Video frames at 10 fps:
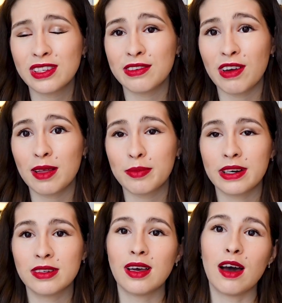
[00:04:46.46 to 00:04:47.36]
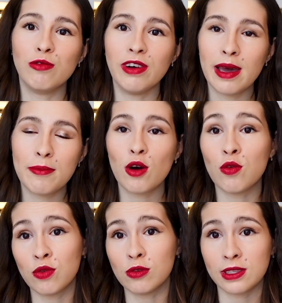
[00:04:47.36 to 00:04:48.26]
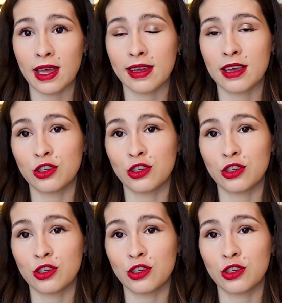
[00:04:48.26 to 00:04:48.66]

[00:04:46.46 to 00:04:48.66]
of the developers are web or full-stack